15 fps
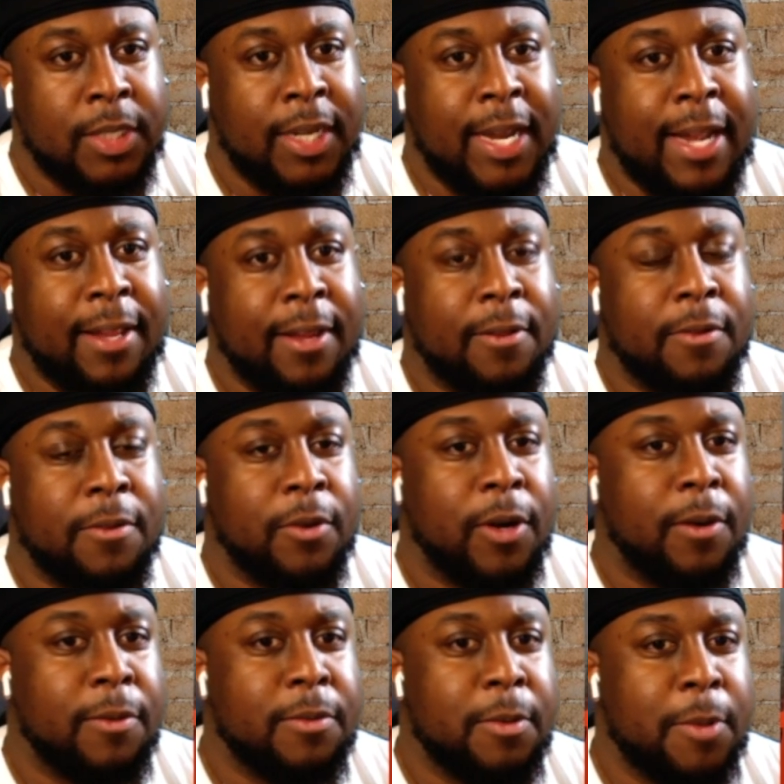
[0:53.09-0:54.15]
Got it.
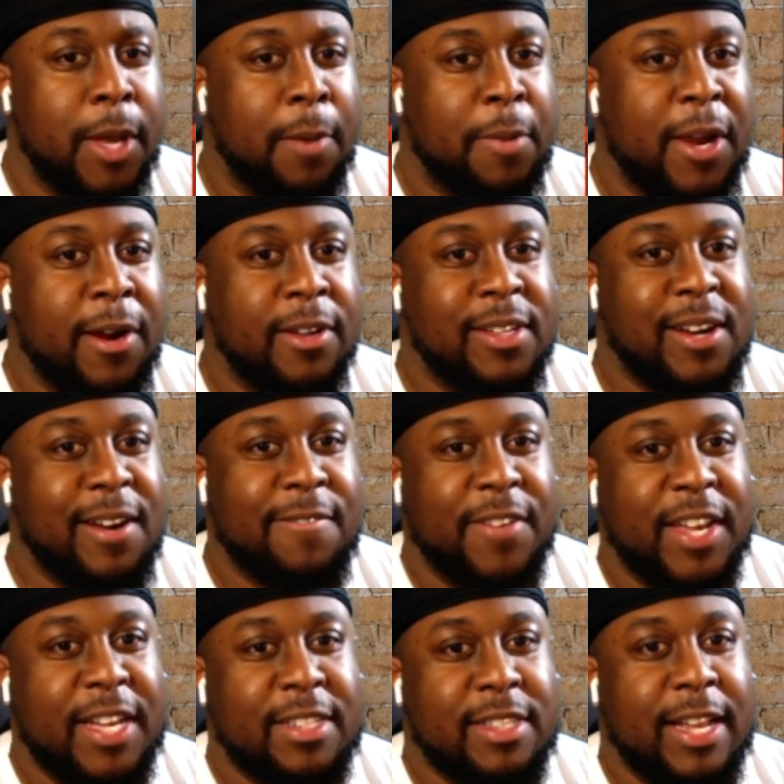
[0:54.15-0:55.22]
Well, apparently our
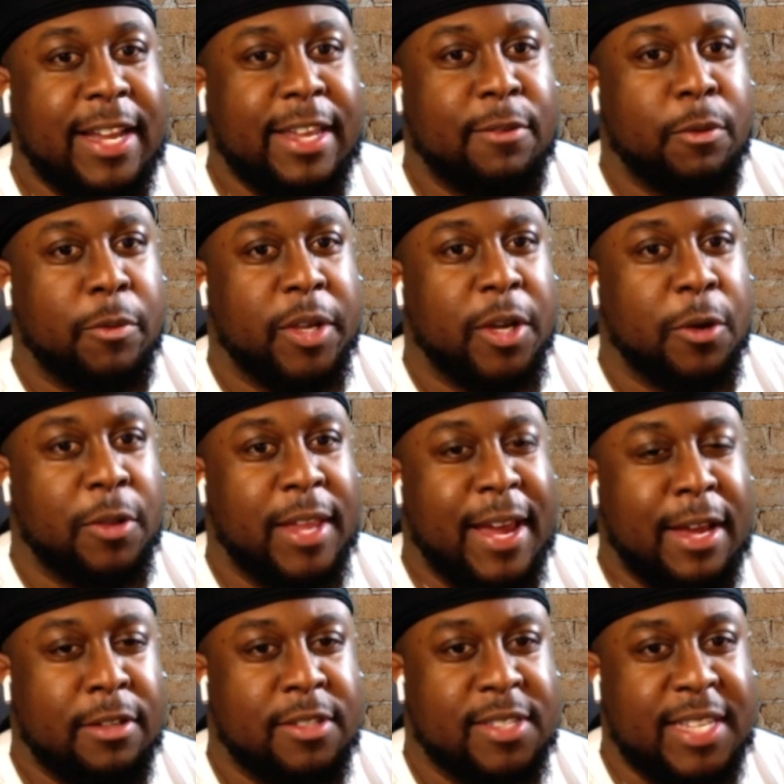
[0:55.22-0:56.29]
fans like it when we go
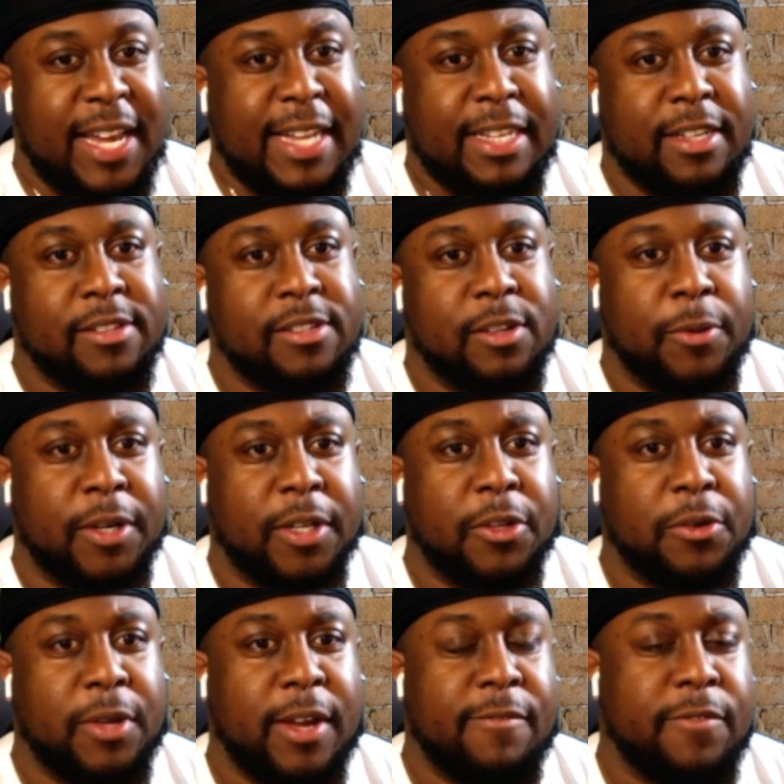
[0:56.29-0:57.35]
down the standings, so we're going
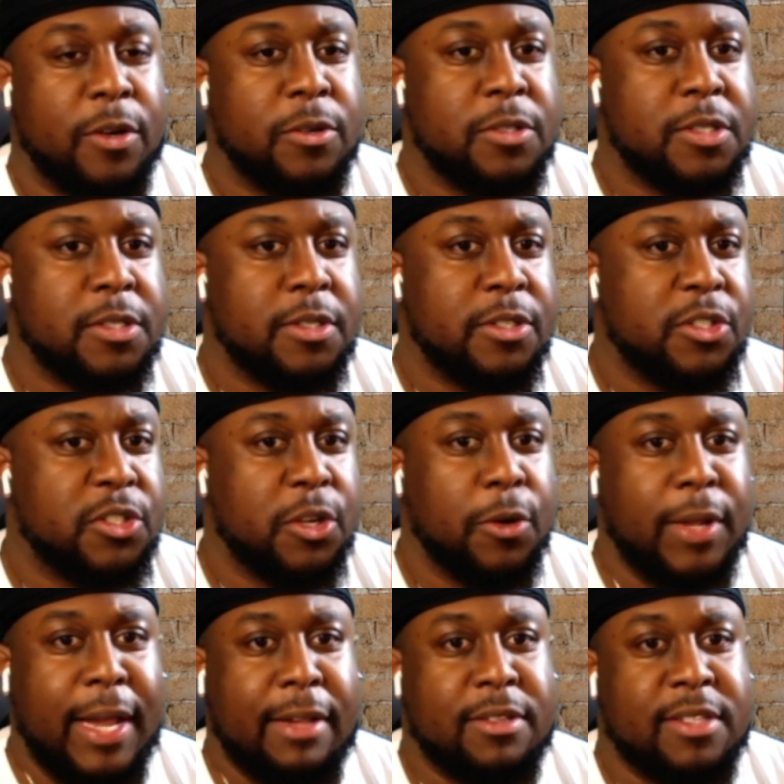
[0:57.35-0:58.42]
to do that first and just go
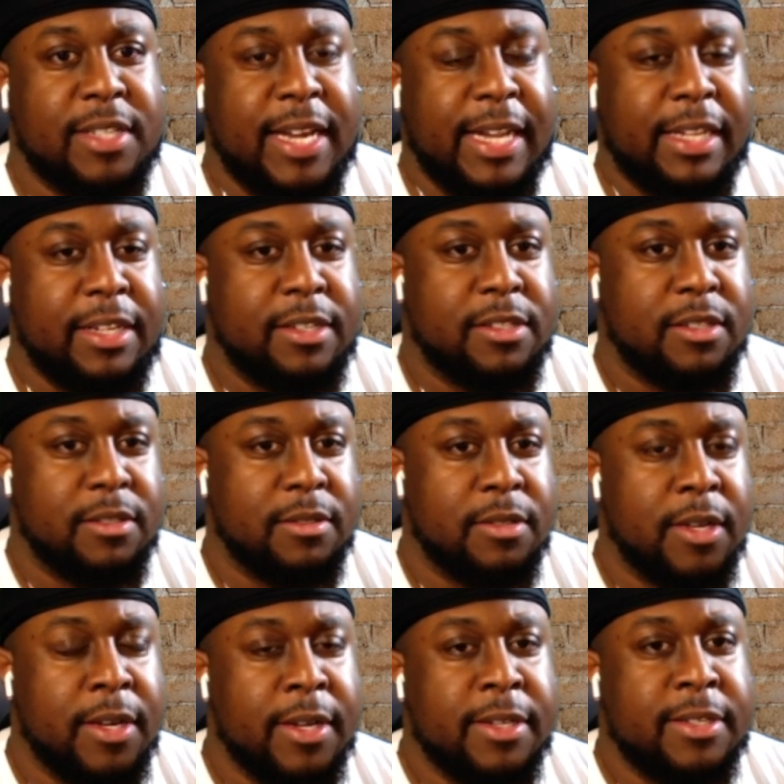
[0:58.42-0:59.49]
down the standings and
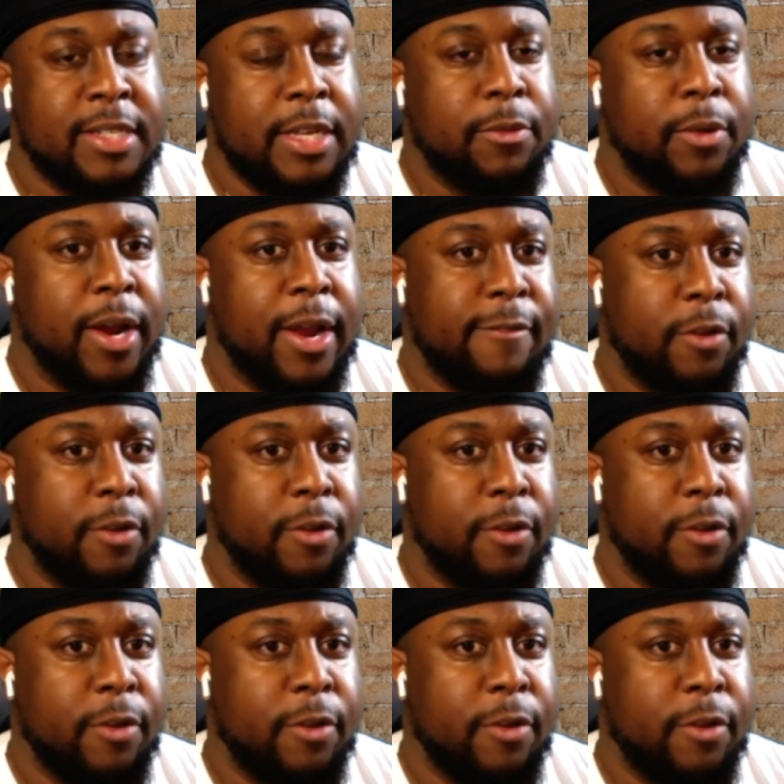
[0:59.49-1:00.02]
see where